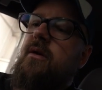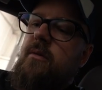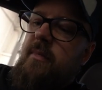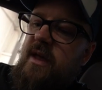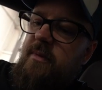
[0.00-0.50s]

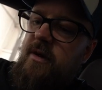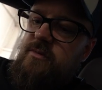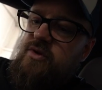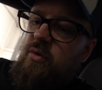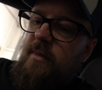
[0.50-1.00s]
Maybe I'm
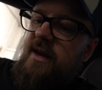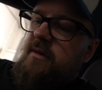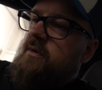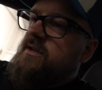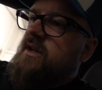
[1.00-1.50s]

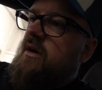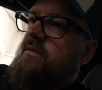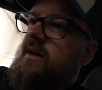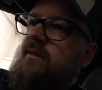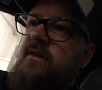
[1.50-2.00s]
tormenting
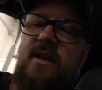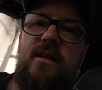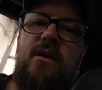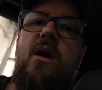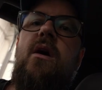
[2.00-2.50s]
myself leaving it in
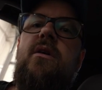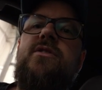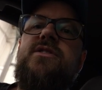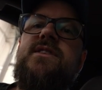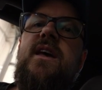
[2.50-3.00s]
the car and I
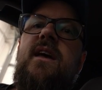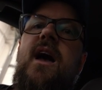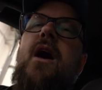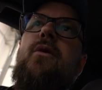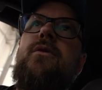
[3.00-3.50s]
should take it
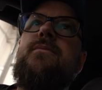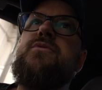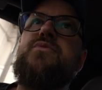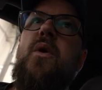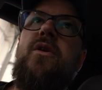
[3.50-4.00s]
out.
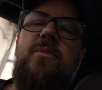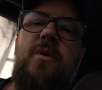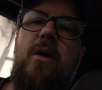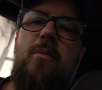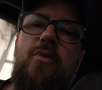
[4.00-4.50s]
It's winding me
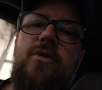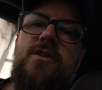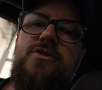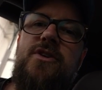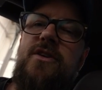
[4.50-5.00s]
up more than
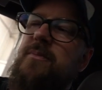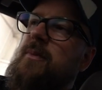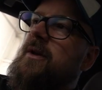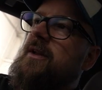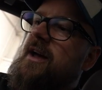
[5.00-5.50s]
it should.
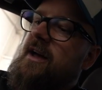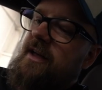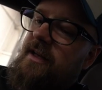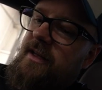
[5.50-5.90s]
But